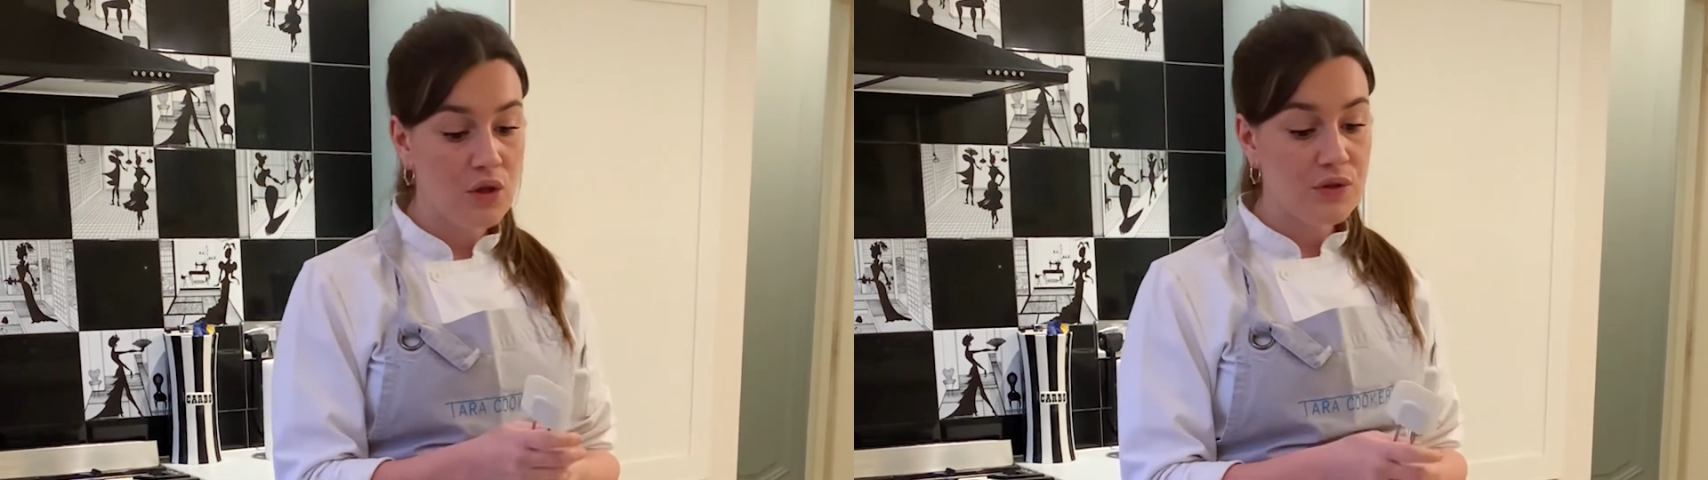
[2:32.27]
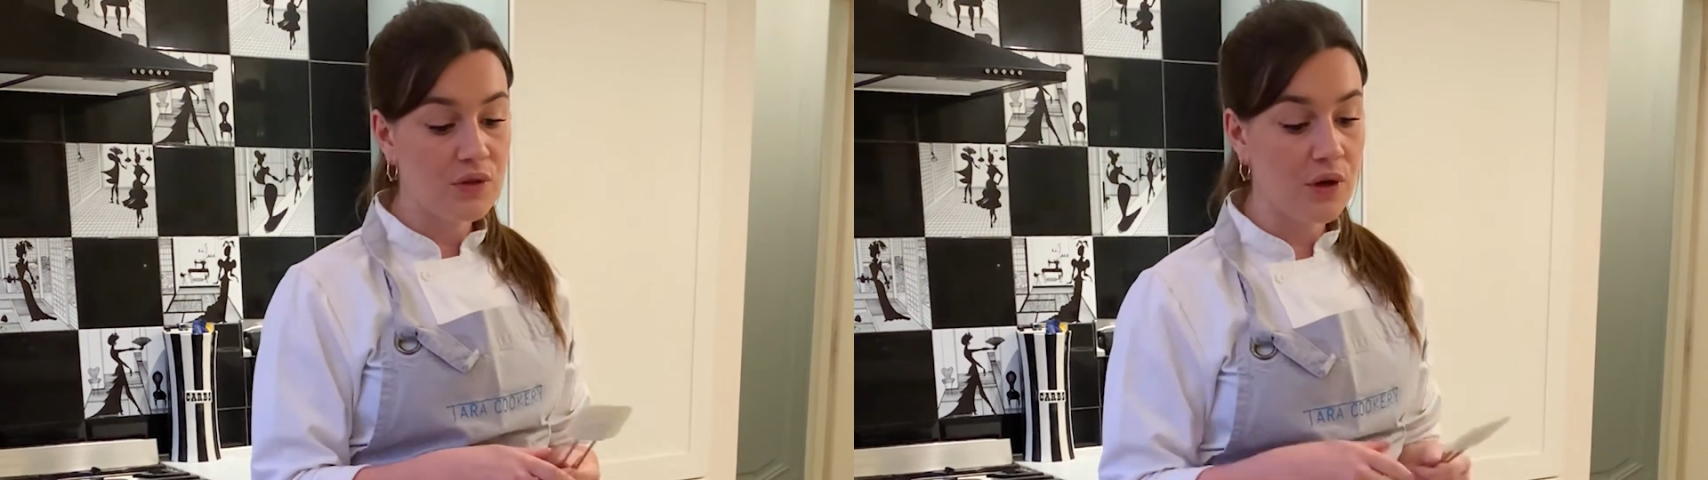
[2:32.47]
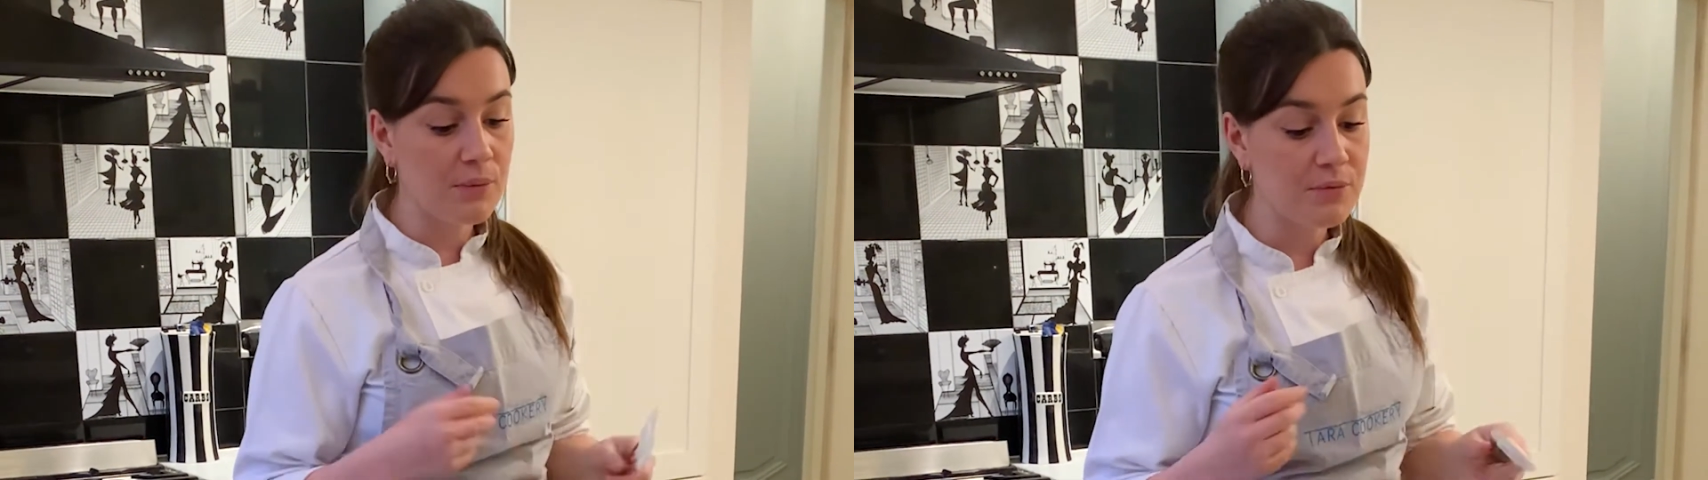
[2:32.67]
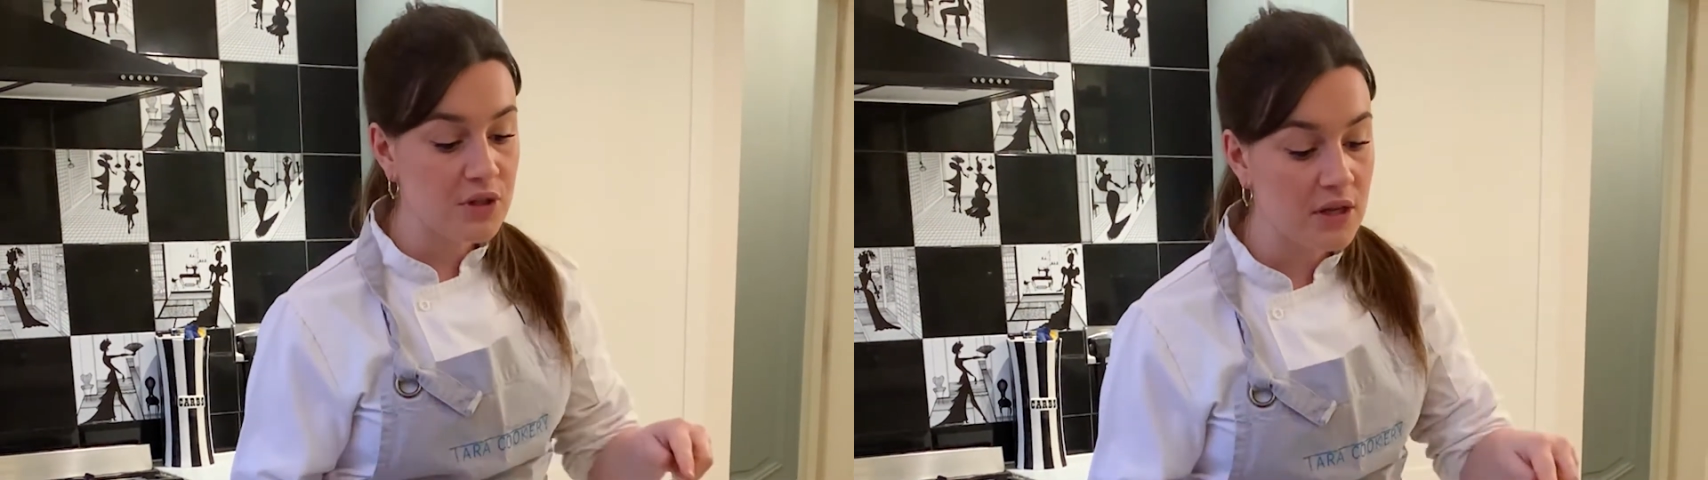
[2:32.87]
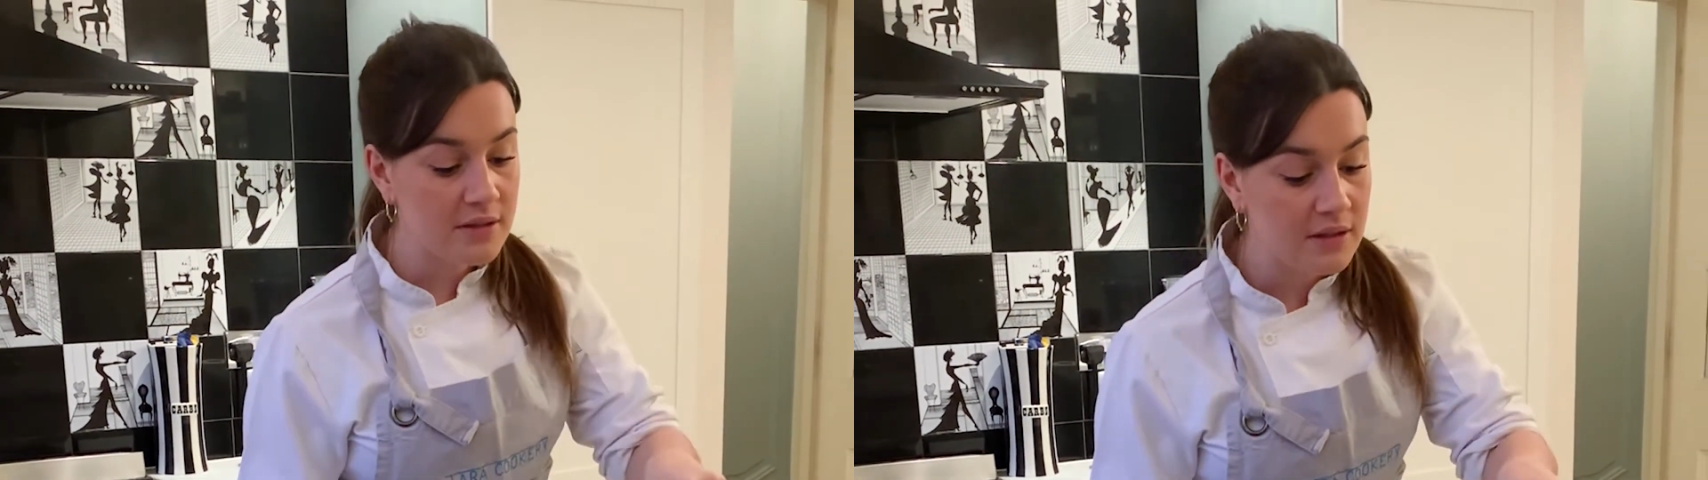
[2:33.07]
So I'm
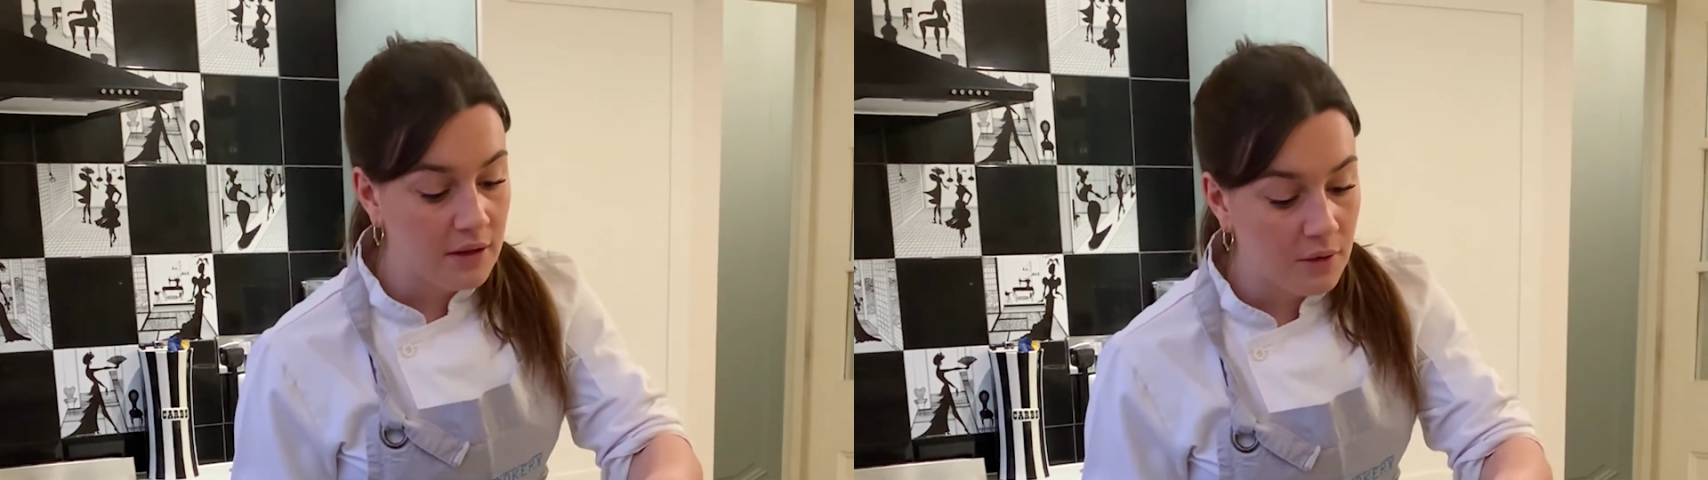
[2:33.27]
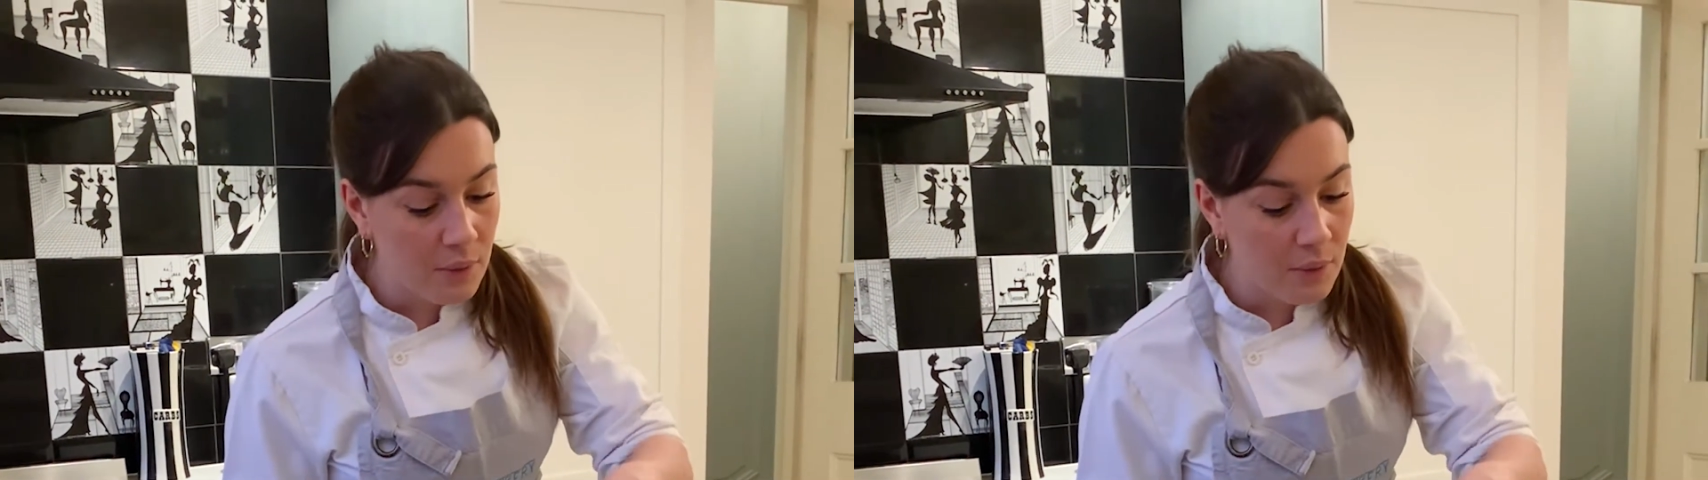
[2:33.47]
just gonna